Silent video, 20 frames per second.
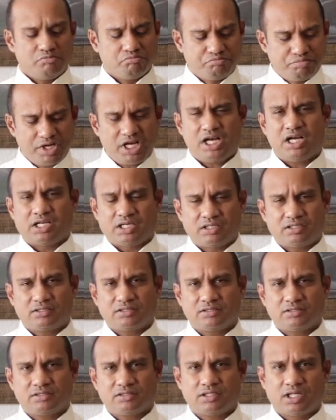But
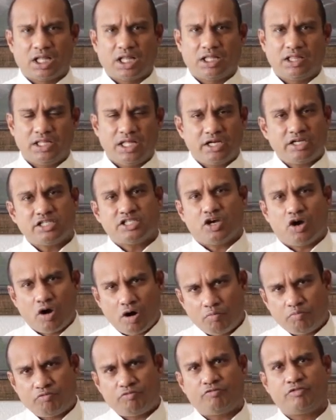there is
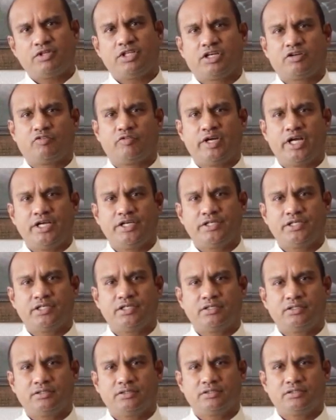hope for the creation,
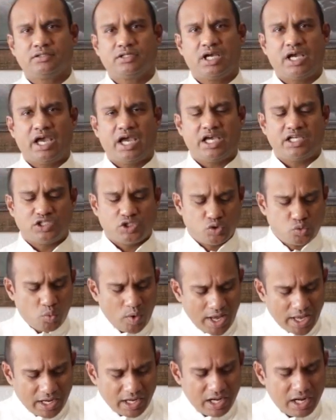as
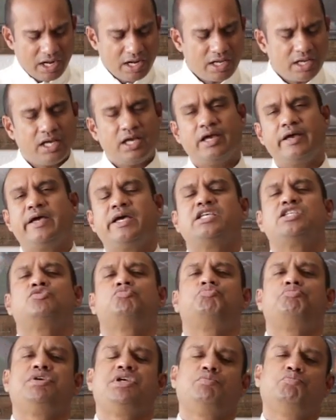well as
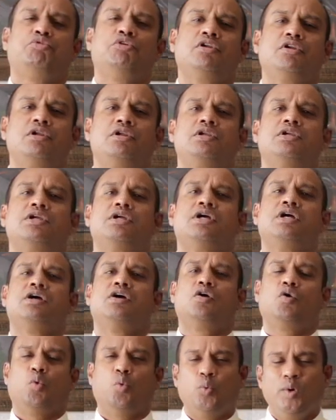people.
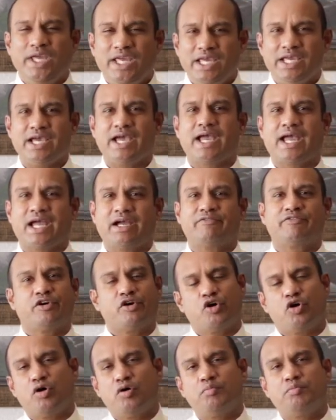We have
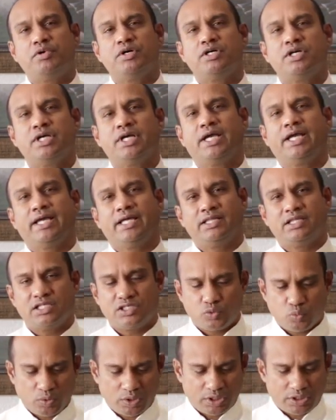hope in
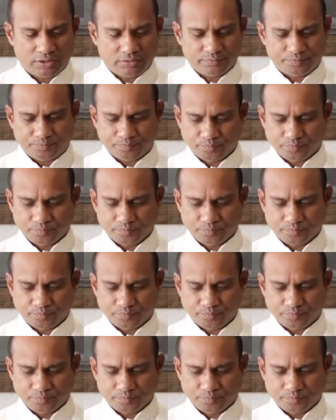this world.